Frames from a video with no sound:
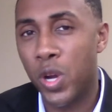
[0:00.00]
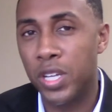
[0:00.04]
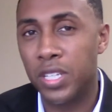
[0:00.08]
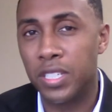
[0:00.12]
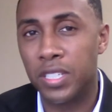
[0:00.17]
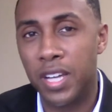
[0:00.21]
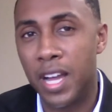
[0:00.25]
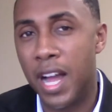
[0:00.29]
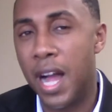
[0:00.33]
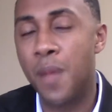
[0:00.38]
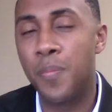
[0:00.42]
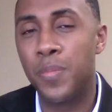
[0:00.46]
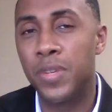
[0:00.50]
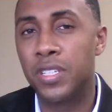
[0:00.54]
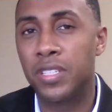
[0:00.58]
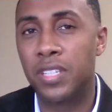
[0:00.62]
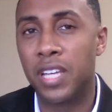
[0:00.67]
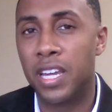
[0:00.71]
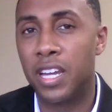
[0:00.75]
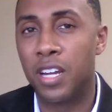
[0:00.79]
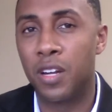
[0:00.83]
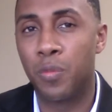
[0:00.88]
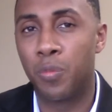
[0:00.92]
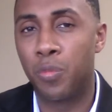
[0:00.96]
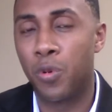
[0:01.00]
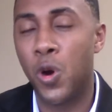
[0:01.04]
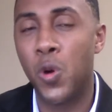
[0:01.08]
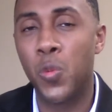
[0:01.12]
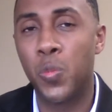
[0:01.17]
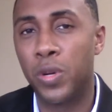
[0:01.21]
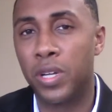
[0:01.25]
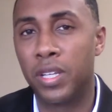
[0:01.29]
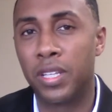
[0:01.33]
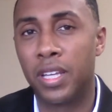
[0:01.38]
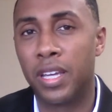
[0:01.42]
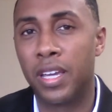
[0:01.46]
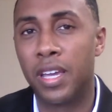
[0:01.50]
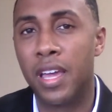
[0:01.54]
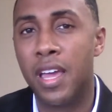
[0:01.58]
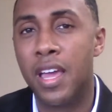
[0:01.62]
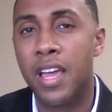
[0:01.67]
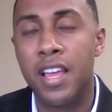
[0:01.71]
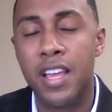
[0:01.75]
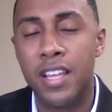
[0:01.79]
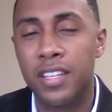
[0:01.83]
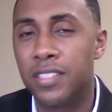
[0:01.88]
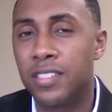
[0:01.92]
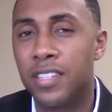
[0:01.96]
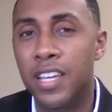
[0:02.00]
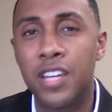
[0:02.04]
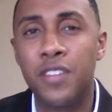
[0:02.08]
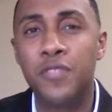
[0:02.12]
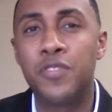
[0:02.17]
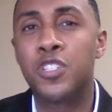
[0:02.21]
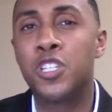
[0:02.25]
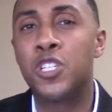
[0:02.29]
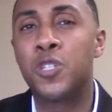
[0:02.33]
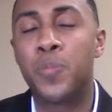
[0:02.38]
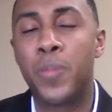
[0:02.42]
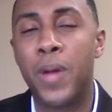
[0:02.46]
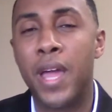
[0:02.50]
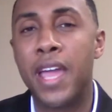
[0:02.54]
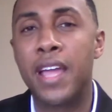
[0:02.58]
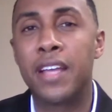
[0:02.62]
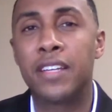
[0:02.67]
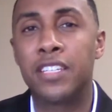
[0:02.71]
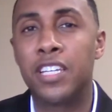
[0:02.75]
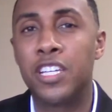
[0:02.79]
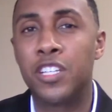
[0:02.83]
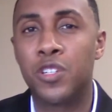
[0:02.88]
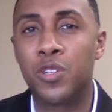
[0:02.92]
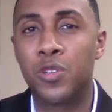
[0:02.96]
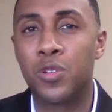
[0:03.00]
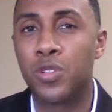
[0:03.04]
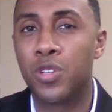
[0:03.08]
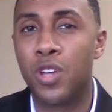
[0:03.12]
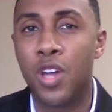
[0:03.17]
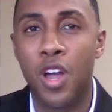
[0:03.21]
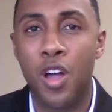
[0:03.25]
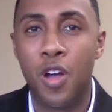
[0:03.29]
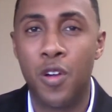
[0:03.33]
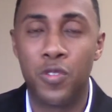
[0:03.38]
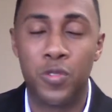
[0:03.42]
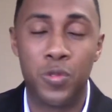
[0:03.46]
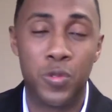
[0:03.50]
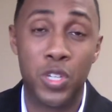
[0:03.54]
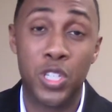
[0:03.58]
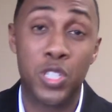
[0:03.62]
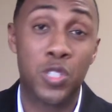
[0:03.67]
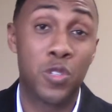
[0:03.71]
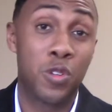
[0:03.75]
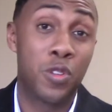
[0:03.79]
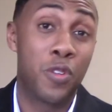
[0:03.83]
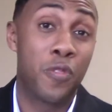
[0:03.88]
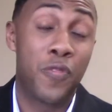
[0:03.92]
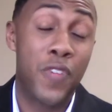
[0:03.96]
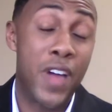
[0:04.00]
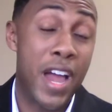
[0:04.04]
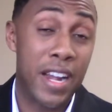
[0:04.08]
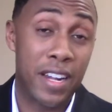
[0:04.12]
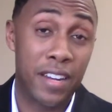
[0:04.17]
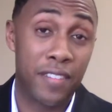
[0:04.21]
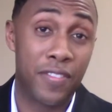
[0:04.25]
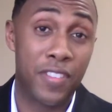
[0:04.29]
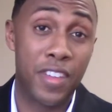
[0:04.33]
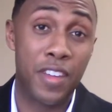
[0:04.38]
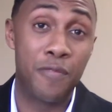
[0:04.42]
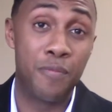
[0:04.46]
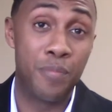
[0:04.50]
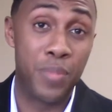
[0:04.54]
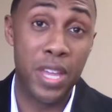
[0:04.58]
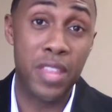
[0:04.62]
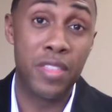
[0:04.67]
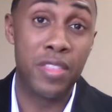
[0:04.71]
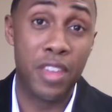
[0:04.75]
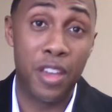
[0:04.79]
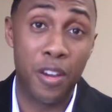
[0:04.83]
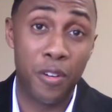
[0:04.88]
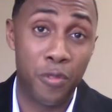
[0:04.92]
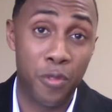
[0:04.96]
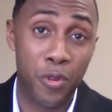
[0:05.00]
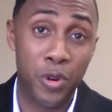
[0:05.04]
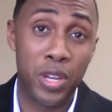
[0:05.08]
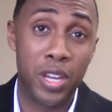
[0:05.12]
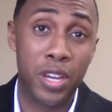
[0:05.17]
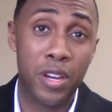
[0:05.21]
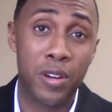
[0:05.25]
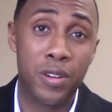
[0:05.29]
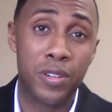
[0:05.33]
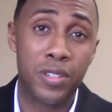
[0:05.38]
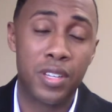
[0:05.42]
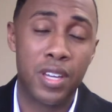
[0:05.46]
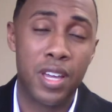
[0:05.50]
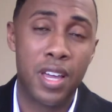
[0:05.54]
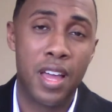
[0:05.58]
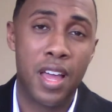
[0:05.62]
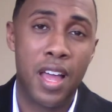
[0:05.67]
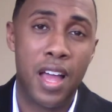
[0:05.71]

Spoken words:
is compensated appropriately instead of just paying teachers just on the fact that they've been there for years.